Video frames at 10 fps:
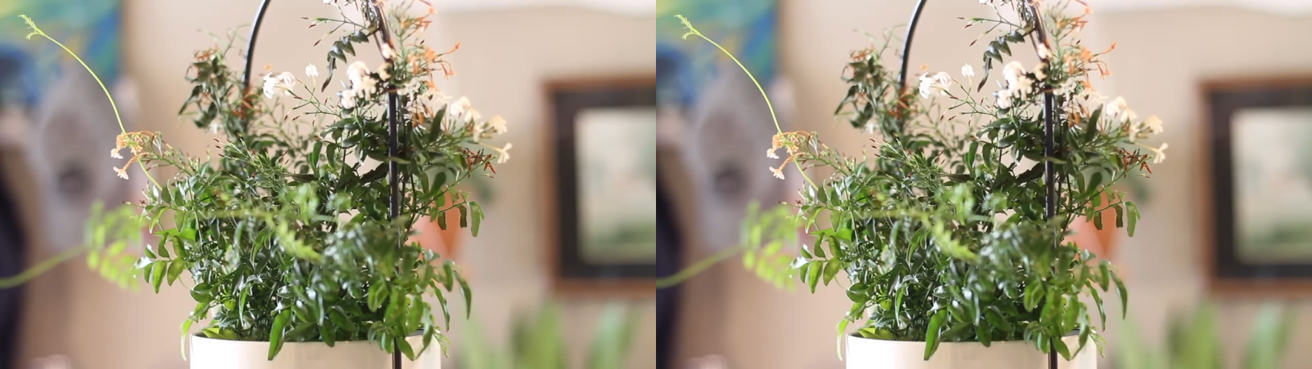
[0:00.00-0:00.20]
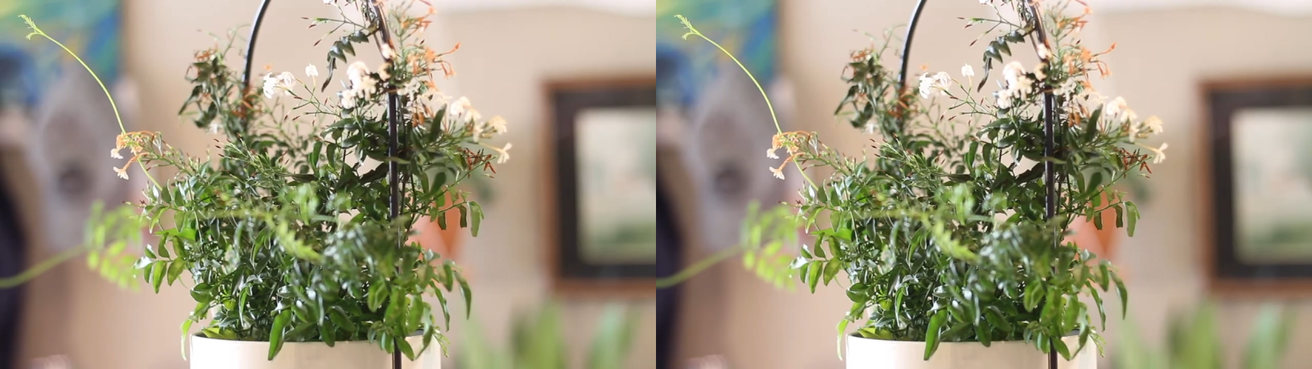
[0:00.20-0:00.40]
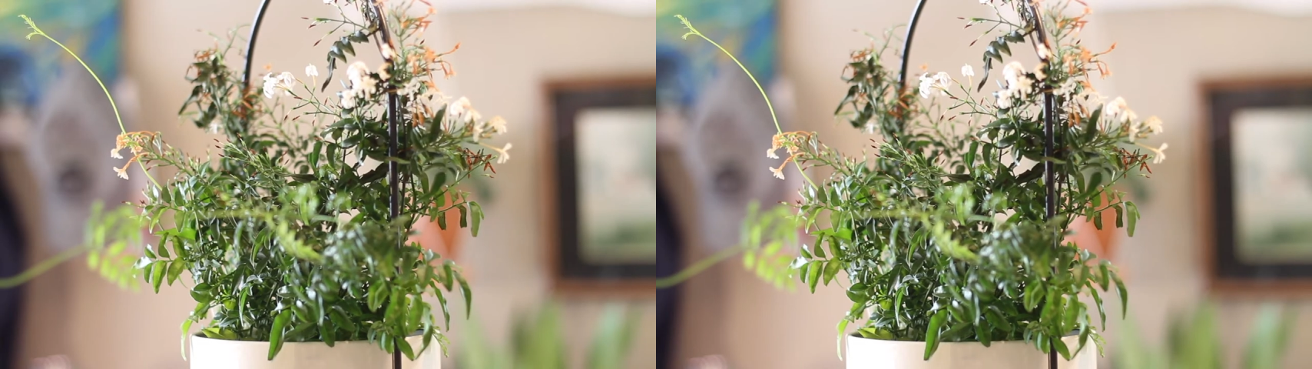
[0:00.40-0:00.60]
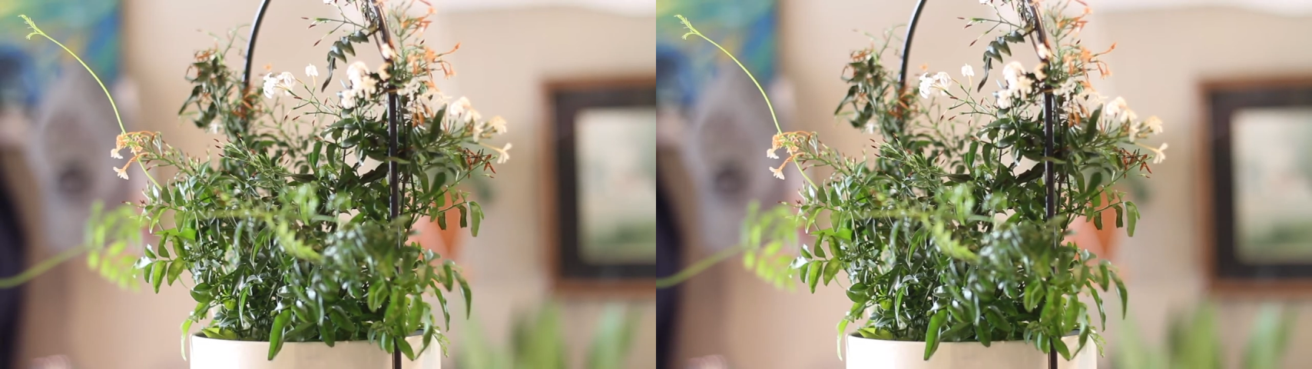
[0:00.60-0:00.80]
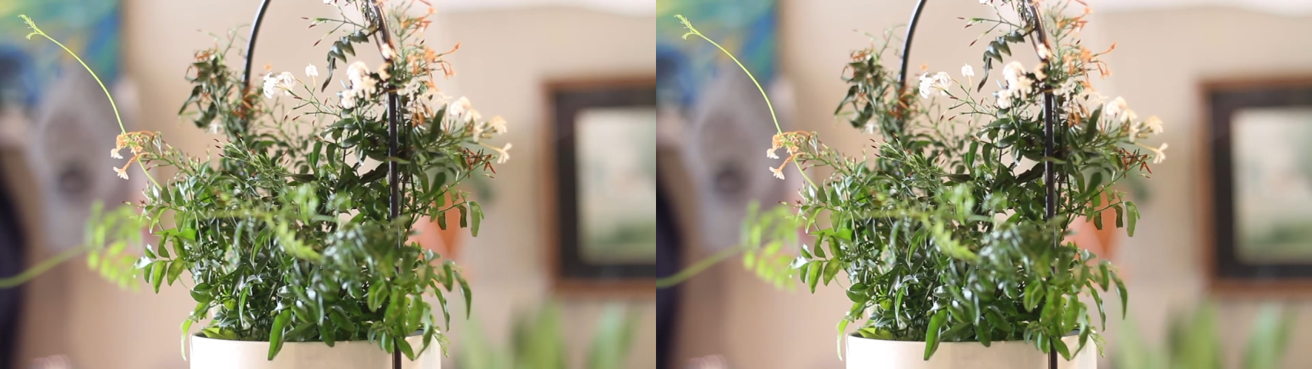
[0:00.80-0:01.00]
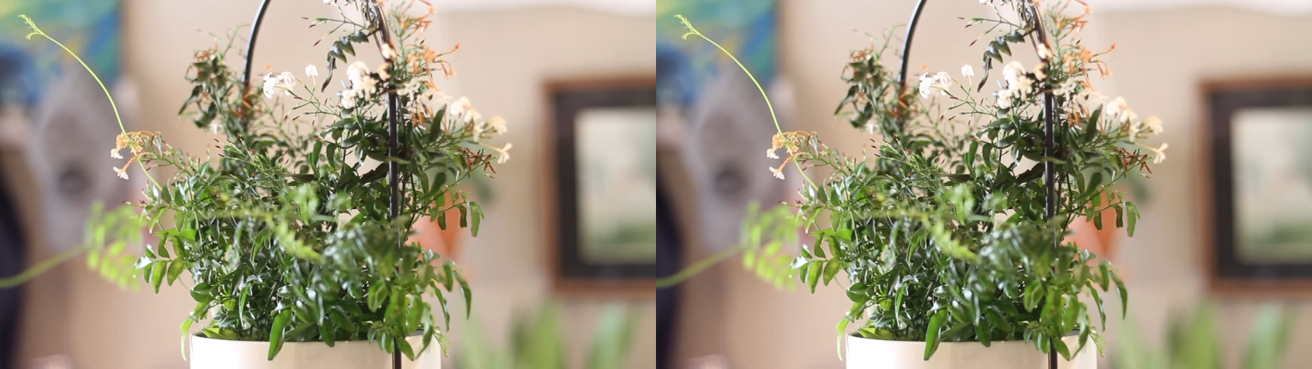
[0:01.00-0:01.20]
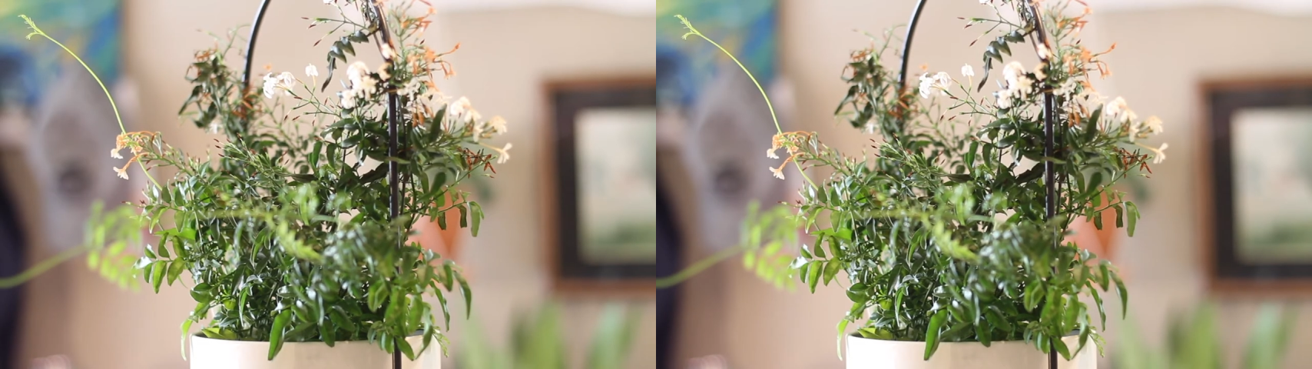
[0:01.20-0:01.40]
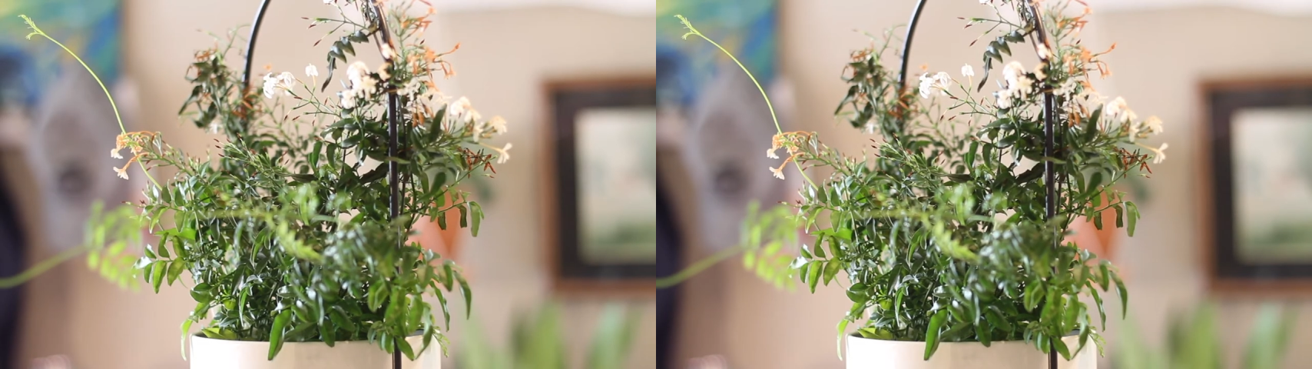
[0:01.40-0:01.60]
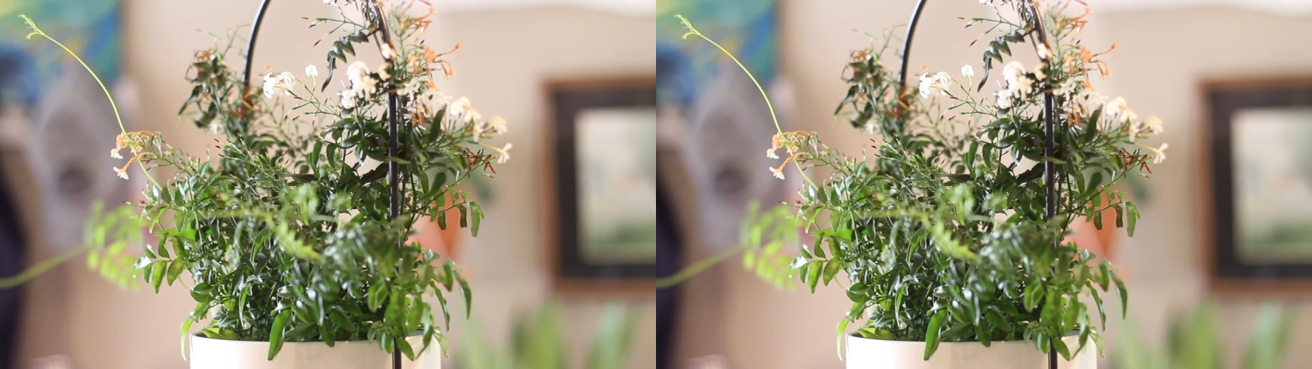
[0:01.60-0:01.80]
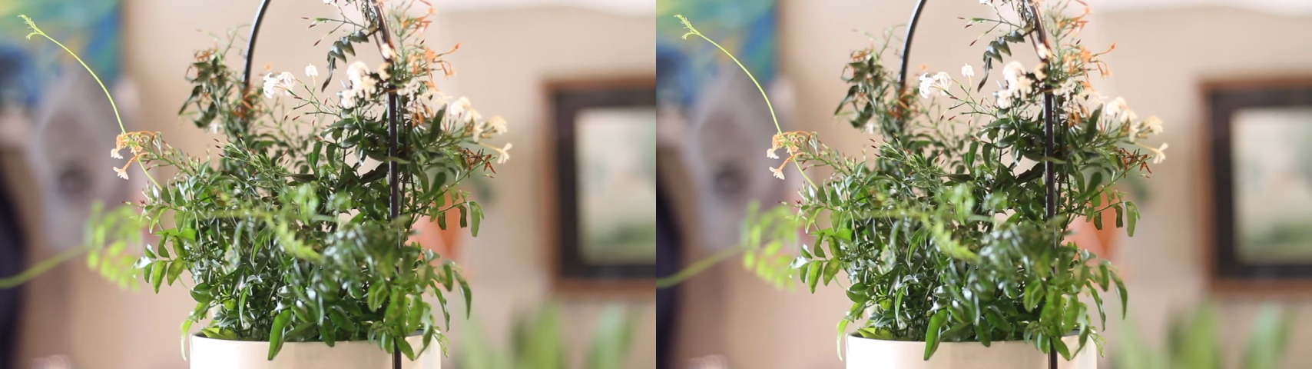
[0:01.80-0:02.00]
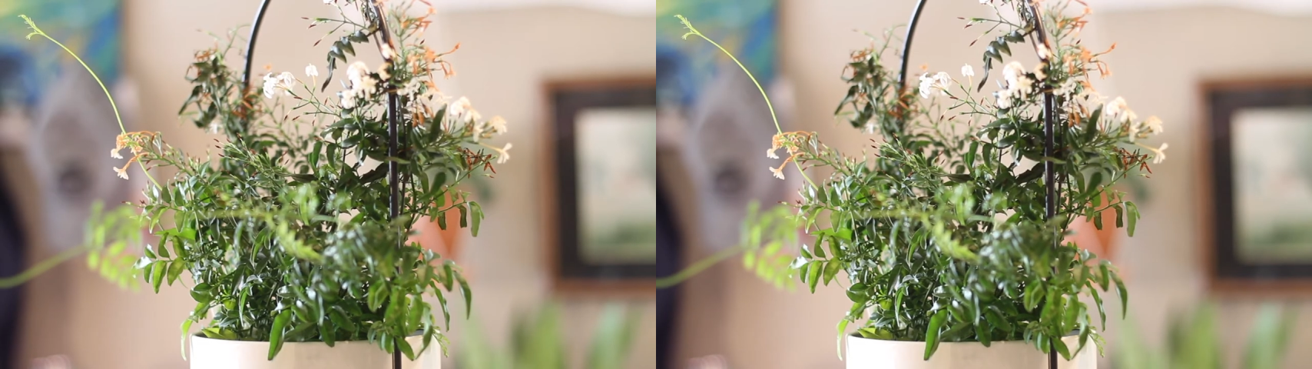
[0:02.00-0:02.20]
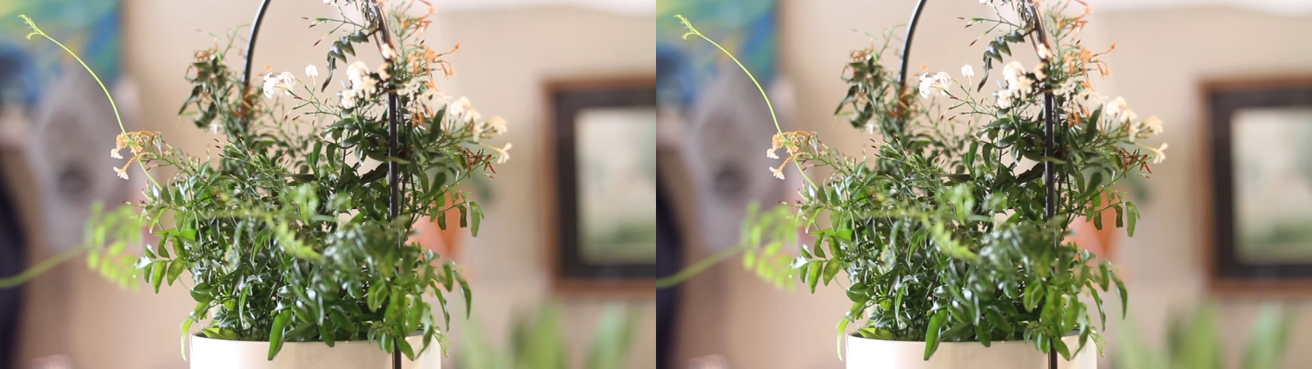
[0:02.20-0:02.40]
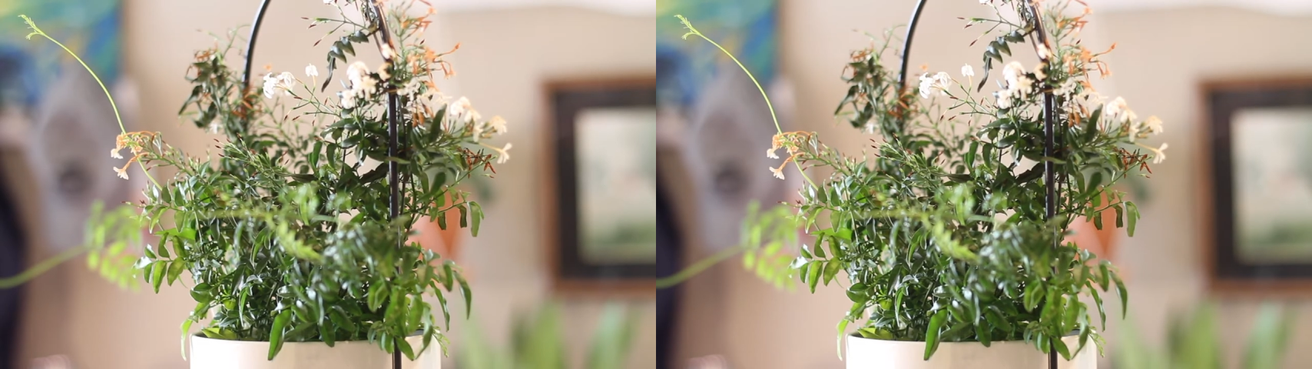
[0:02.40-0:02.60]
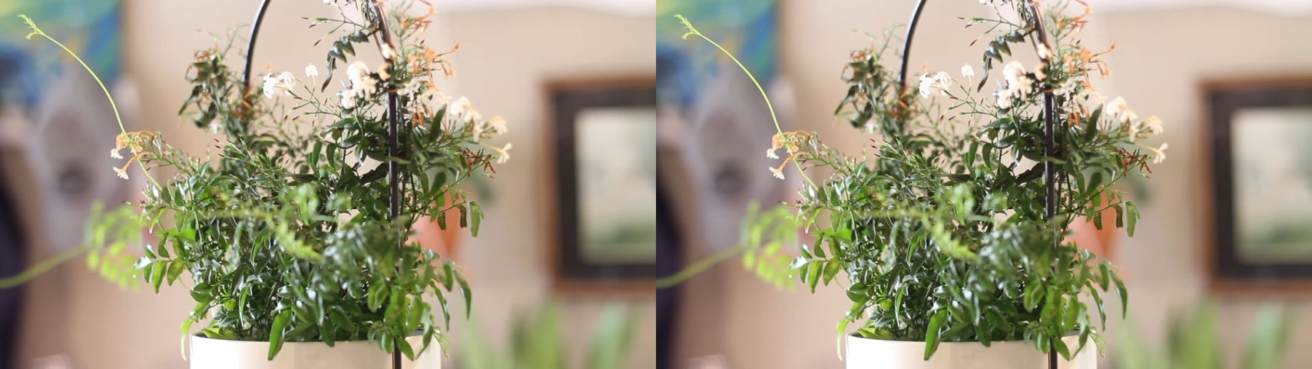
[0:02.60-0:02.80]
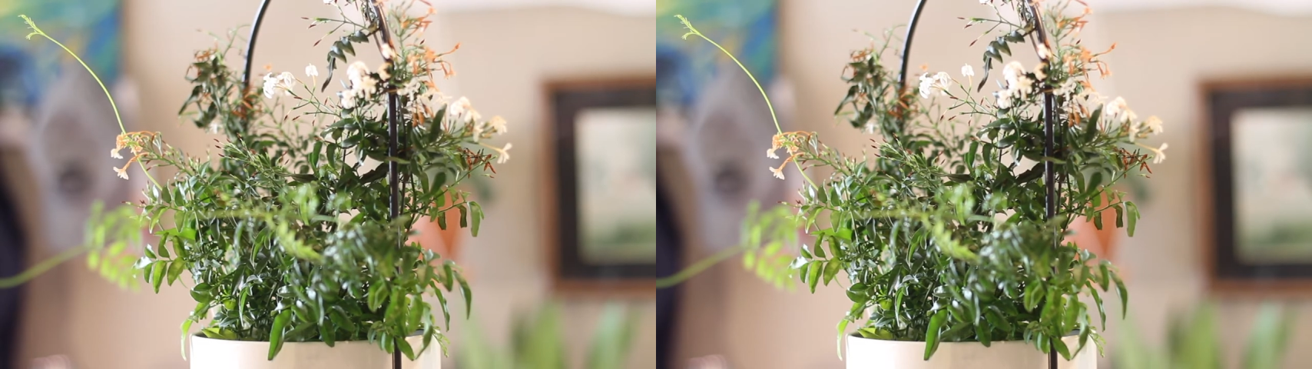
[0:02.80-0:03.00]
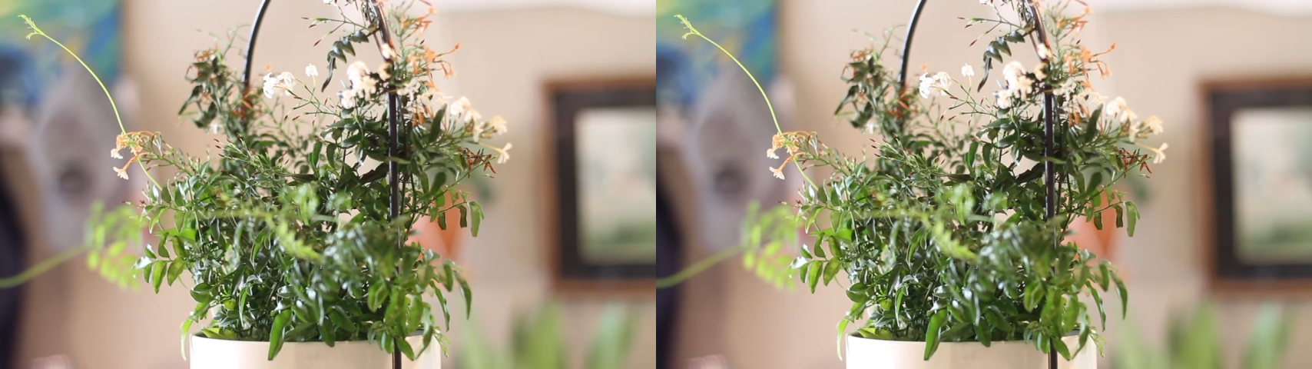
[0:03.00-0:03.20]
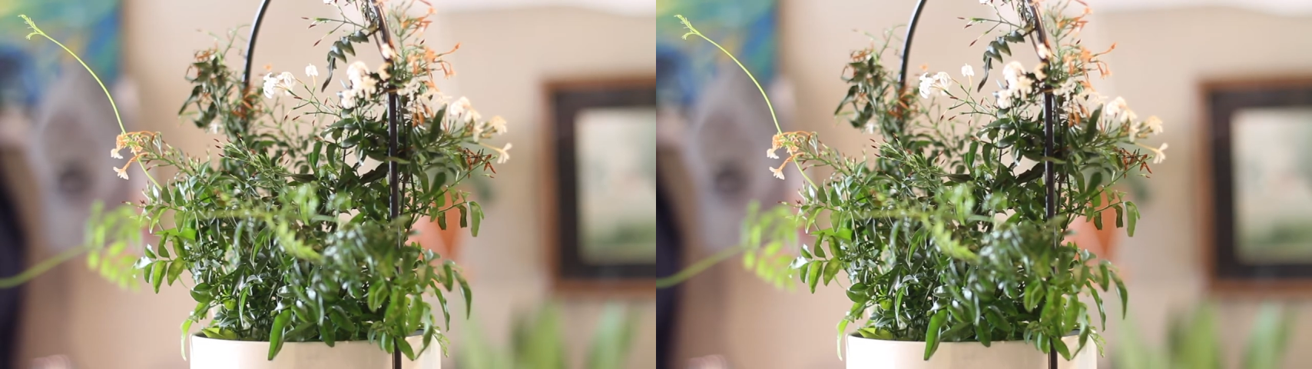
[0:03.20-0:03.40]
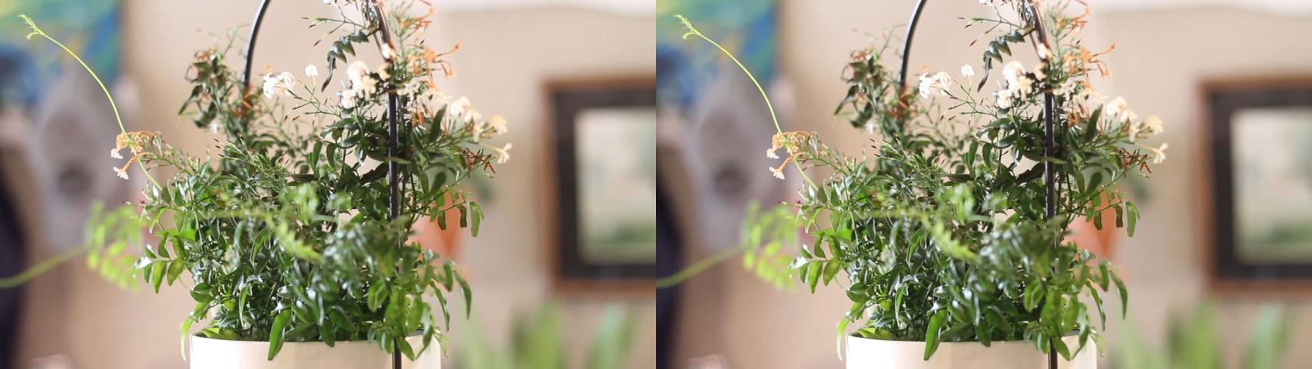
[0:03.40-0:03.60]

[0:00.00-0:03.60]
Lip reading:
(no speaker visible)